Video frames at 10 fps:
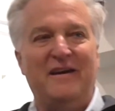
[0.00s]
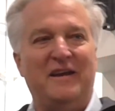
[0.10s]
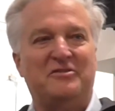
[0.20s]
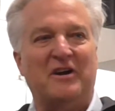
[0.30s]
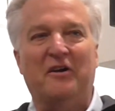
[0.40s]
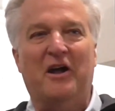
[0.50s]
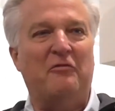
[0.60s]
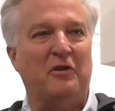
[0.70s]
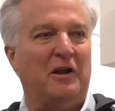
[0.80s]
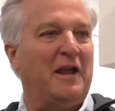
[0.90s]
he started
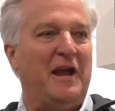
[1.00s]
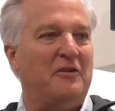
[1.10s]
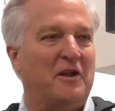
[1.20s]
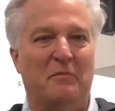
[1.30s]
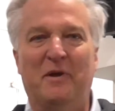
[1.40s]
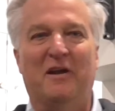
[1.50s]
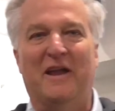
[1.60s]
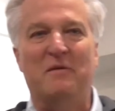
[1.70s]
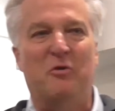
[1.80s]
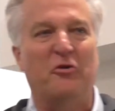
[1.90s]
off with a lathe and a mill
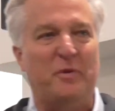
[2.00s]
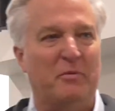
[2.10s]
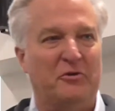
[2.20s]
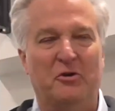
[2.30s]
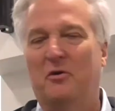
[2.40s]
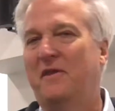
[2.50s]
like most people do,